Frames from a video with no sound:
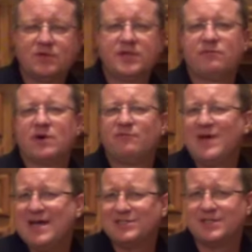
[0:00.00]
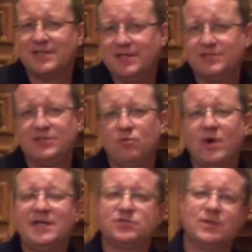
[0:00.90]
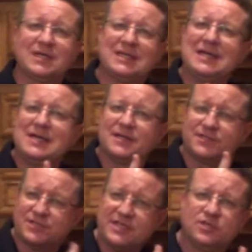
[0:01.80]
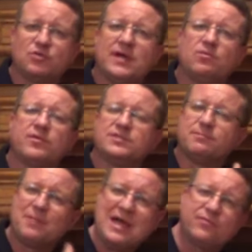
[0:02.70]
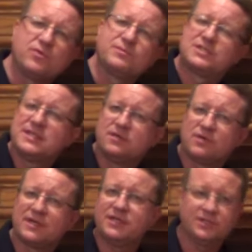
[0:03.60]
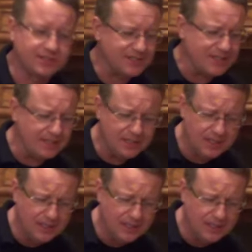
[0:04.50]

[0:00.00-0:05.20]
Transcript: you are looking for a fast and easy way to unclog a sink drain, whether it's a bathroom sink or a kitchen sink.